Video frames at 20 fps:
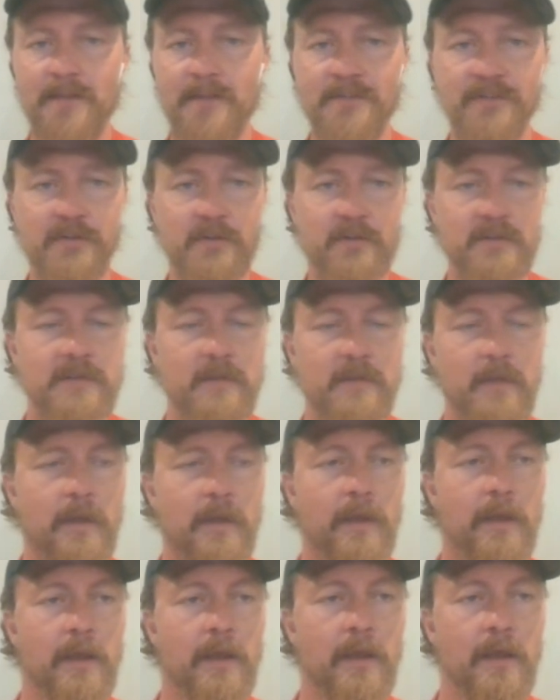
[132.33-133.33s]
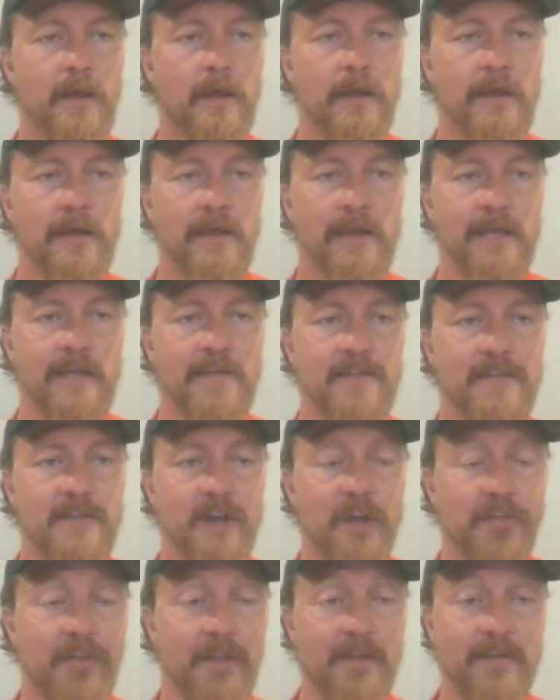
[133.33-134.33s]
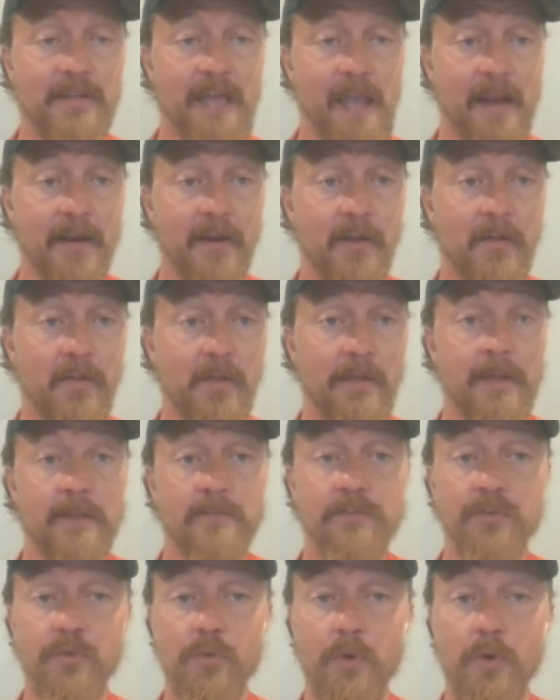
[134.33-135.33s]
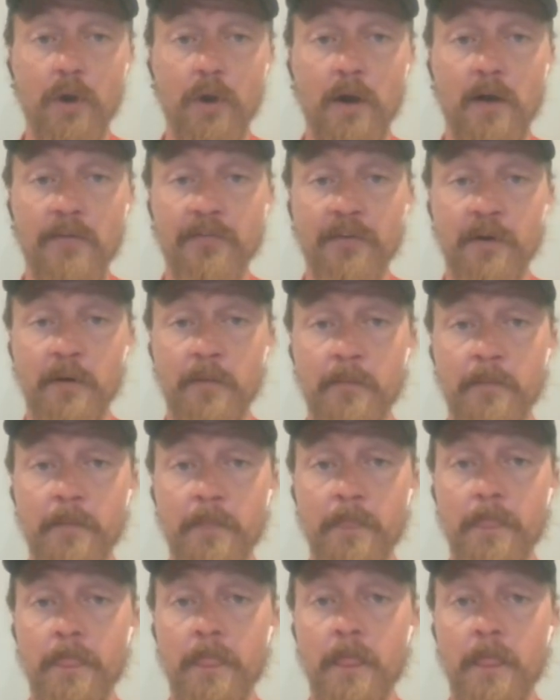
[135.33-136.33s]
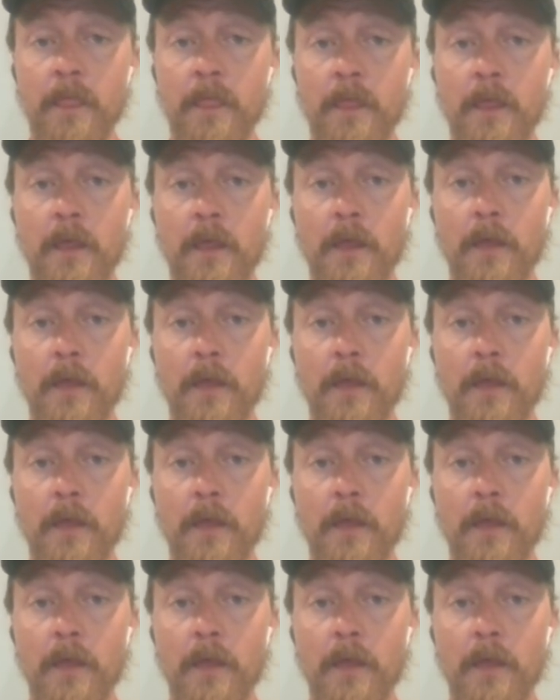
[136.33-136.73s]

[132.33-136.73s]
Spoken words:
has no answers. He has nothing tactically to offer.